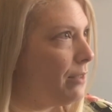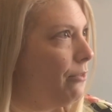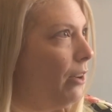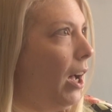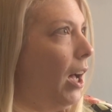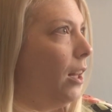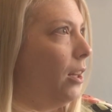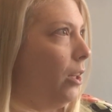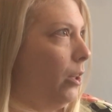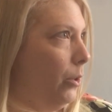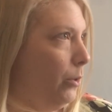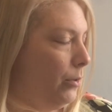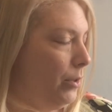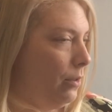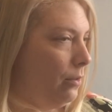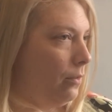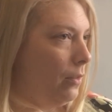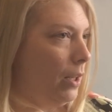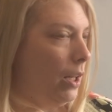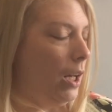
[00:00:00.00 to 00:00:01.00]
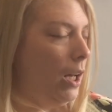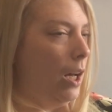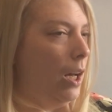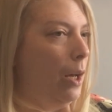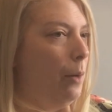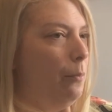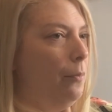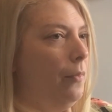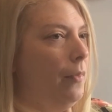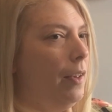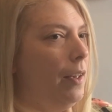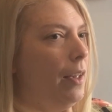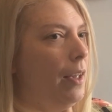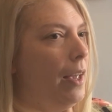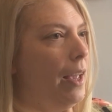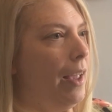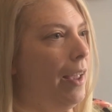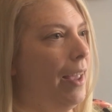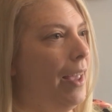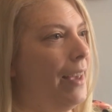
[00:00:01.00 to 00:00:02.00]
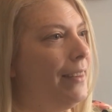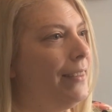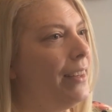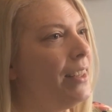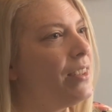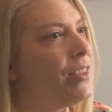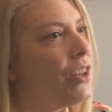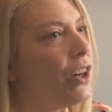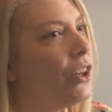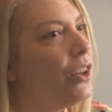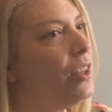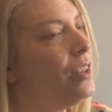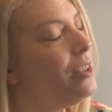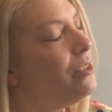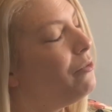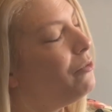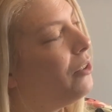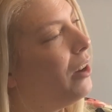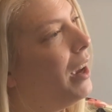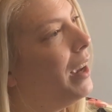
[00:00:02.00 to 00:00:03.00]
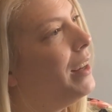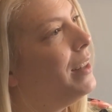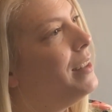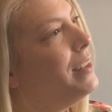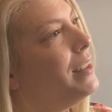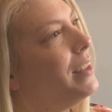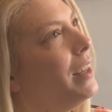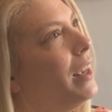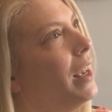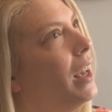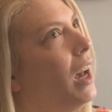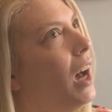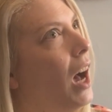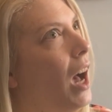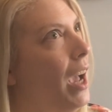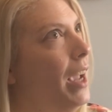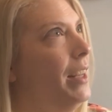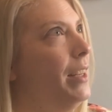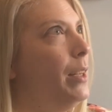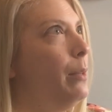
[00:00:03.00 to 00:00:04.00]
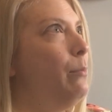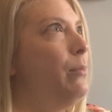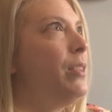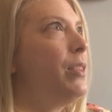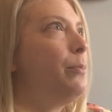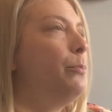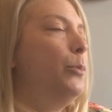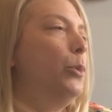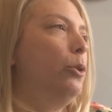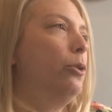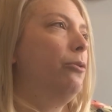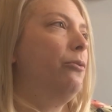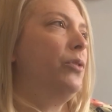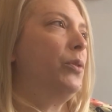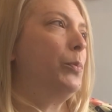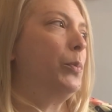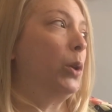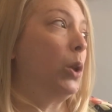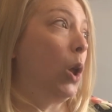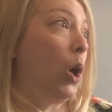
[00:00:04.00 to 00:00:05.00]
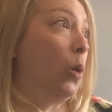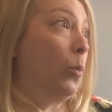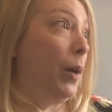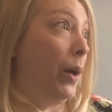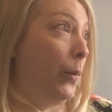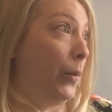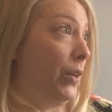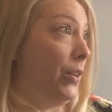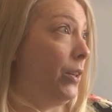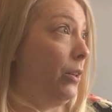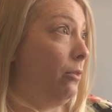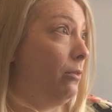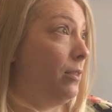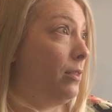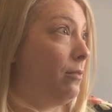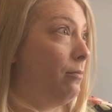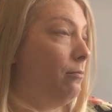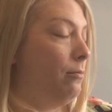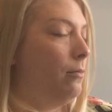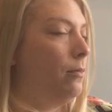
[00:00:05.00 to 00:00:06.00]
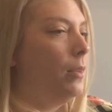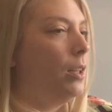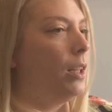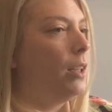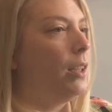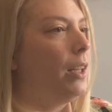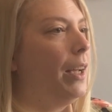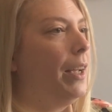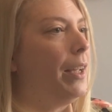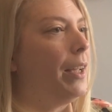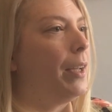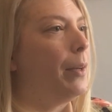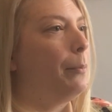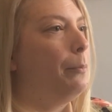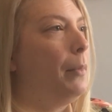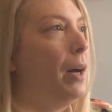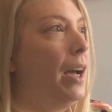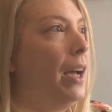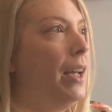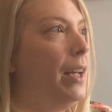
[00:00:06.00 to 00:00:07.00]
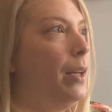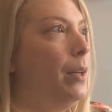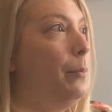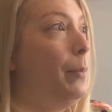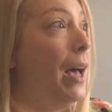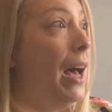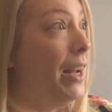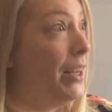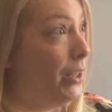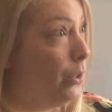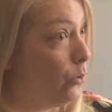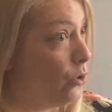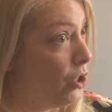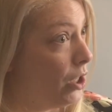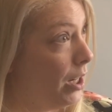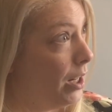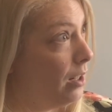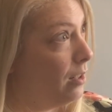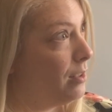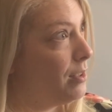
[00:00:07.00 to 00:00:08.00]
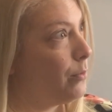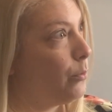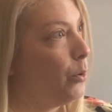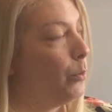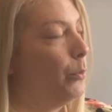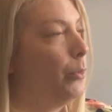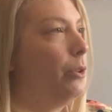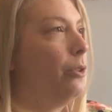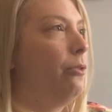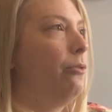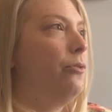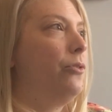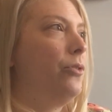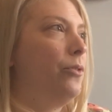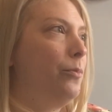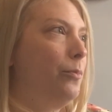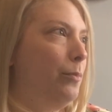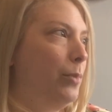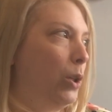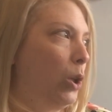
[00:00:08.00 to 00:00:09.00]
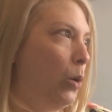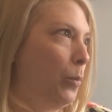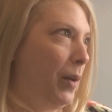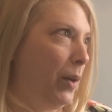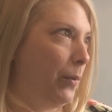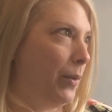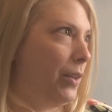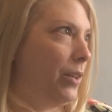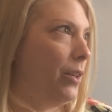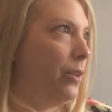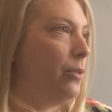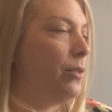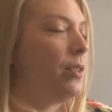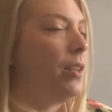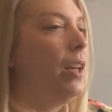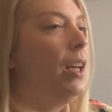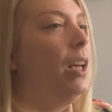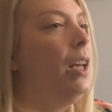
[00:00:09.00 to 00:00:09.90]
followed, and I started to find items moved below my windows. Like my patio chairs were moved below my windows.